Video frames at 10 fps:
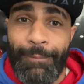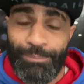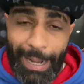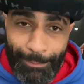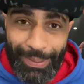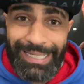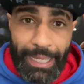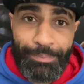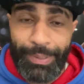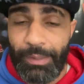by being
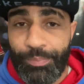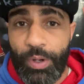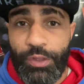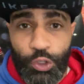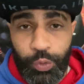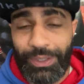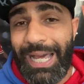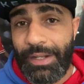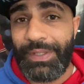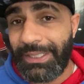a big brother to a
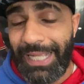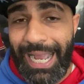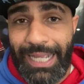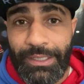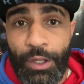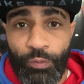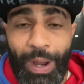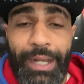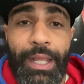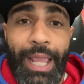lot of these guys,
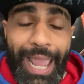right?